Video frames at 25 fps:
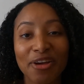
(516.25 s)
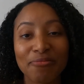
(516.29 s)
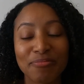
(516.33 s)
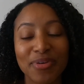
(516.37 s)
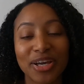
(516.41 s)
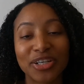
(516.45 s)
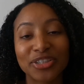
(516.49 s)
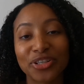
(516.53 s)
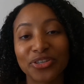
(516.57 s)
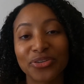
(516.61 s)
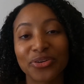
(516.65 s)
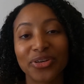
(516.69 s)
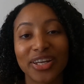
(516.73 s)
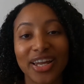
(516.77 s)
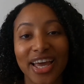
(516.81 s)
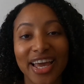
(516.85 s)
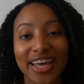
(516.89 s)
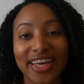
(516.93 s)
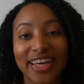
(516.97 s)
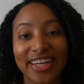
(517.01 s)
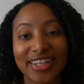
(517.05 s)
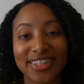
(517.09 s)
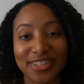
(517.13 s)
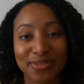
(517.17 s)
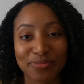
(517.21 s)
make sure you
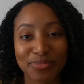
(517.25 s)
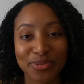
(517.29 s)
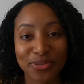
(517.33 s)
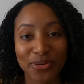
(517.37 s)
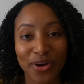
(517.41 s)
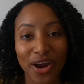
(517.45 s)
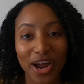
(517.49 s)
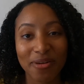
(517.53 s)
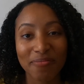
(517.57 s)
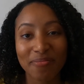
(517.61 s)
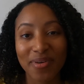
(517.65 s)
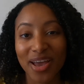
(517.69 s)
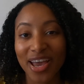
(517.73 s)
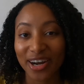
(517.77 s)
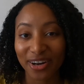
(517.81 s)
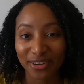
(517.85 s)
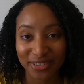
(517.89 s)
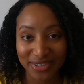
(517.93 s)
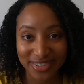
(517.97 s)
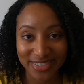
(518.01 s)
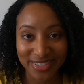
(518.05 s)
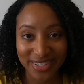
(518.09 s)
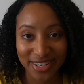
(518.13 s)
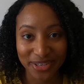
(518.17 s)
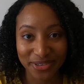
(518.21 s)
like and subscribe, and
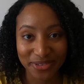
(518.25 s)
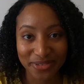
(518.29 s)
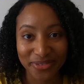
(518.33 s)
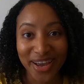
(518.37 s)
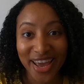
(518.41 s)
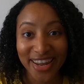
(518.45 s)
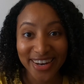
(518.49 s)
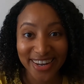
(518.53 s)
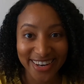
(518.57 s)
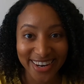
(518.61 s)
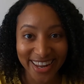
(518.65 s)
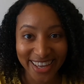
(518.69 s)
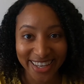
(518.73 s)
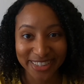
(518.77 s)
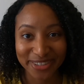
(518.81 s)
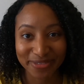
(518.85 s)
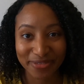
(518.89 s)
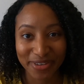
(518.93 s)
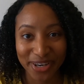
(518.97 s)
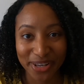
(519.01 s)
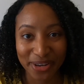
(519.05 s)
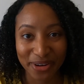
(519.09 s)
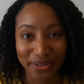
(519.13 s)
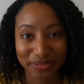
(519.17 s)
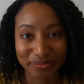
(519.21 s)
I'll see you in the next
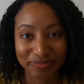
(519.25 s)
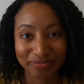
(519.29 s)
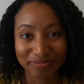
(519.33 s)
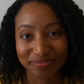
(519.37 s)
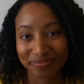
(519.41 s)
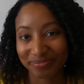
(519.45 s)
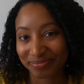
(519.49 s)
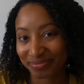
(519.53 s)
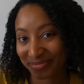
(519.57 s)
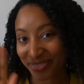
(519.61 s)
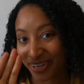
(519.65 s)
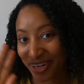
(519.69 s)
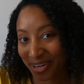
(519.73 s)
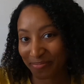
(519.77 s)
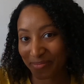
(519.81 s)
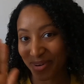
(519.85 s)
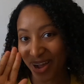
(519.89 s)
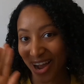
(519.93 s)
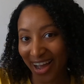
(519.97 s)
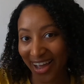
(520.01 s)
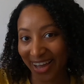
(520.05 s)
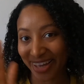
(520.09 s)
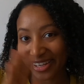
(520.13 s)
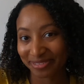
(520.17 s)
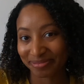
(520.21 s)
video.
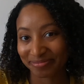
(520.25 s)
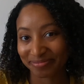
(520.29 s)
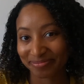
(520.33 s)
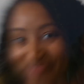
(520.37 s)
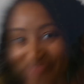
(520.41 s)
Goodbye.